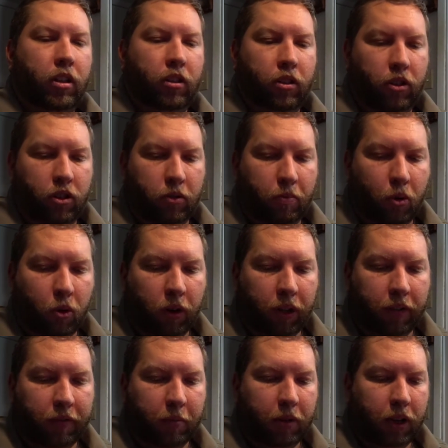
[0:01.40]
Good
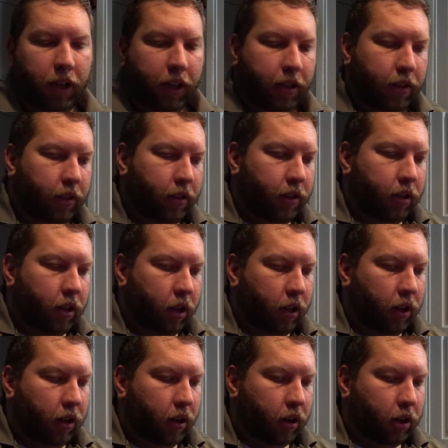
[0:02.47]
morning, everybody.
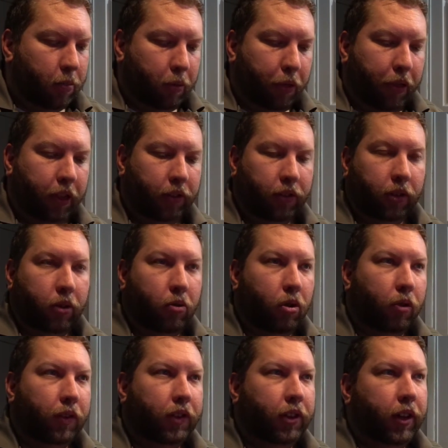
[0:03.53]
Uh, a couple things to go
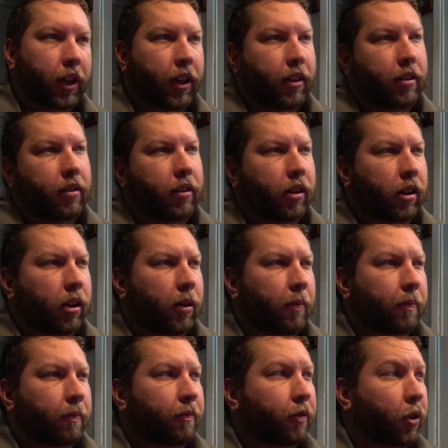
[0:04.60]
over today.
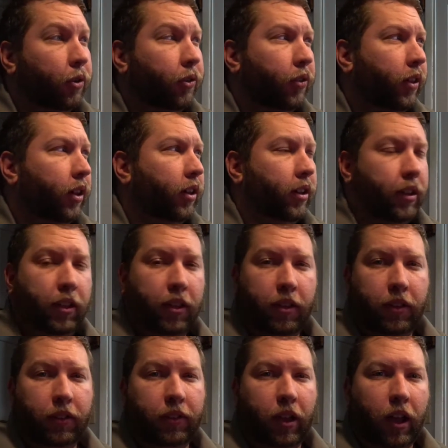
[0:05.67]
Um, first thing
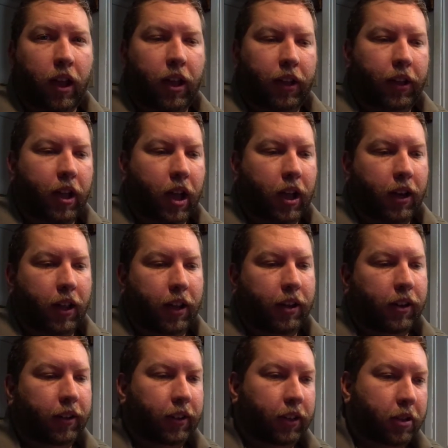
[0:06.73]
is I got a
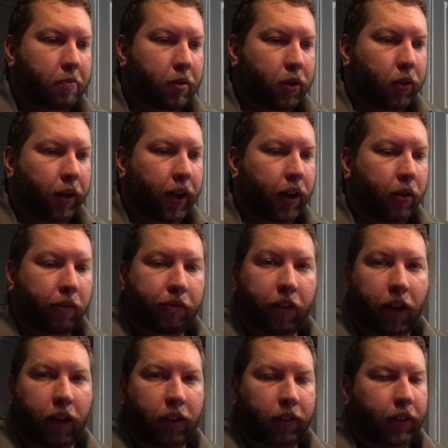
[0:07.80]
nightly build out
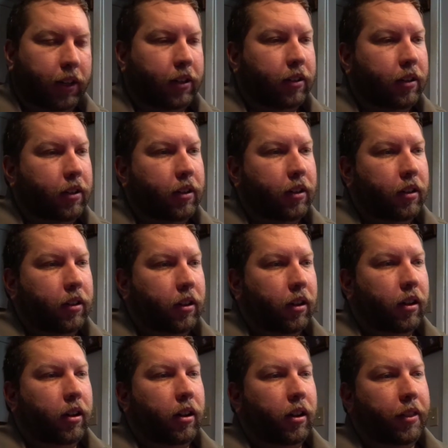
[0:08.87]
finally.
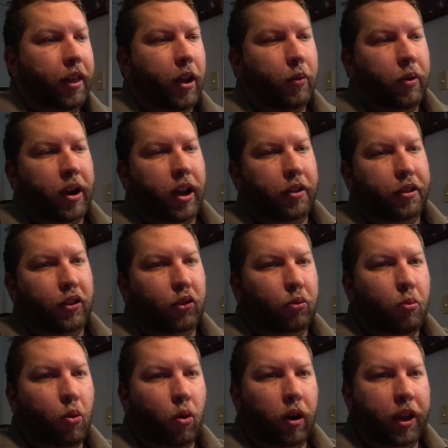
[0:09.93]
Uh, that went out this
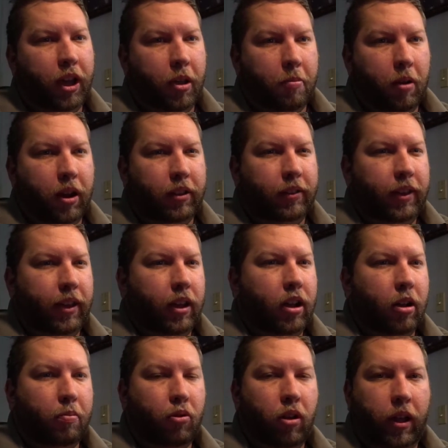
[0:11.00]
morning. It might take a
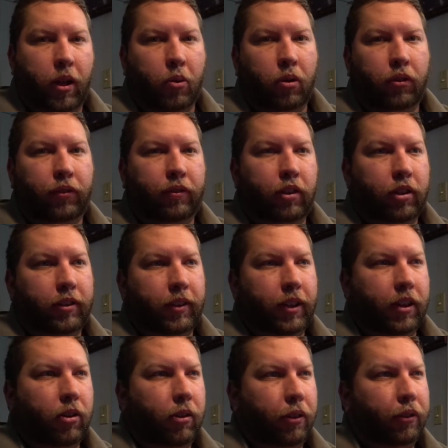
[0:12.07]
couple hours for it to
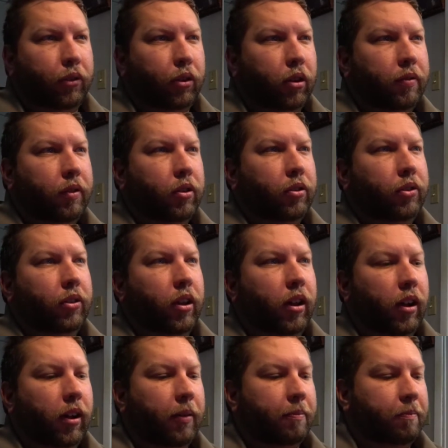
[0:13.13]
hit all the servers,
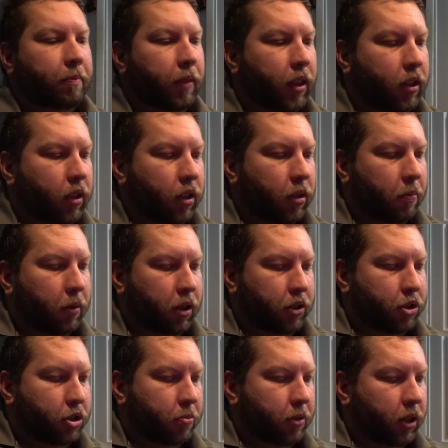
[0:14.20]
um, but
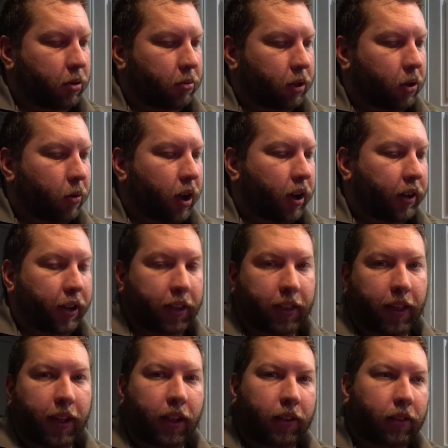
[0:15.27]
you should be able to go out and get
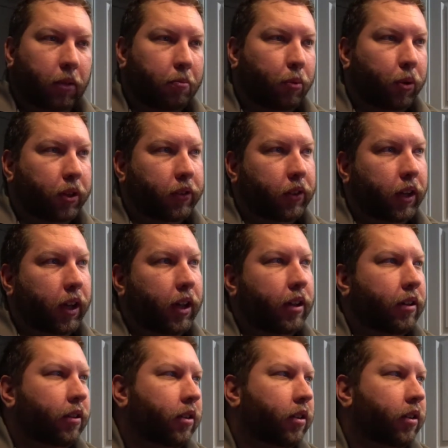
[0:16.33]
that at some point today.